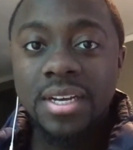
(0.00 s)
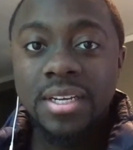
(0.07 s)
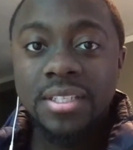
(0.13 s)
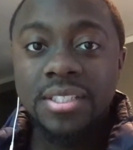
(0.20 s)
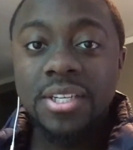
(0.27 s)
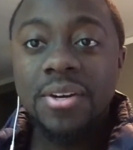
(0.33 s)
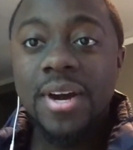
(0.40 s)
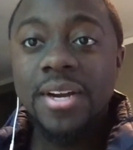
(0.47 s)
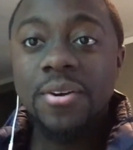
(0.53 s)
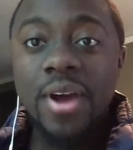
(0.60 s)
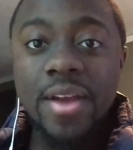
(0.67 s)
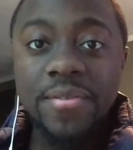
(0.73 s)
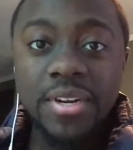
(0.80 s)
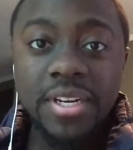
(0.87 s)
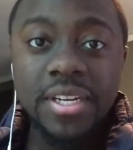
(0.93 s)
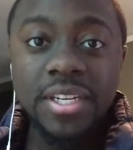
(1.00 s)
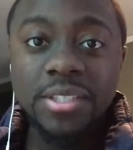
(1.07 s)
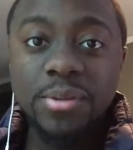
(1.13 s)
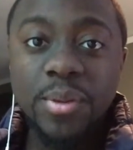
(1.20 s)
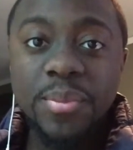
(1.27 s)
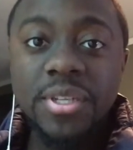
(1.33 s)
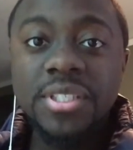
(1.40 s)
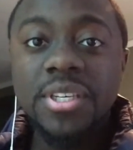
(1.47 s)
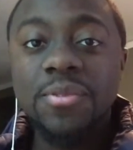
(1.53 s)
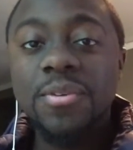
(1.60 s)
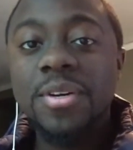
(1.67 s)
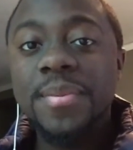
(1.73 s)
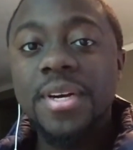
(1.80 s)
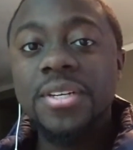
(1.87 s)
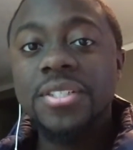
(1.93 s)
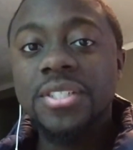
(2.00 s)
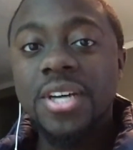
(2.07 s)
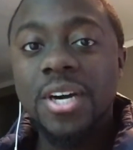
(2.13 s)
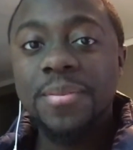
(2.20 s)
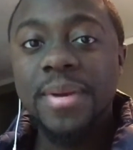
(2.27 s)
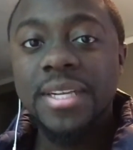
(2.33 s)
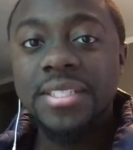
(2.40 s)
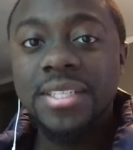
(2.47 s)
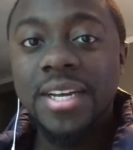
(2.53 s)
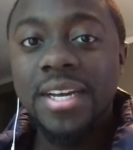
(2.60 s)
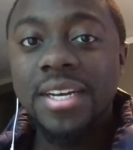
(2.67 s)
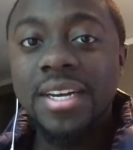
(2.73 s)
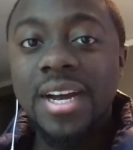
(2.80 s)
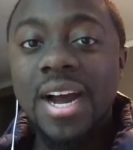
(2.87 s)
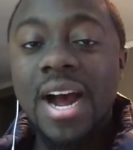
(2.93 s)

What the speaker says: So I don't have any keys with me, so what am I going to talk about today?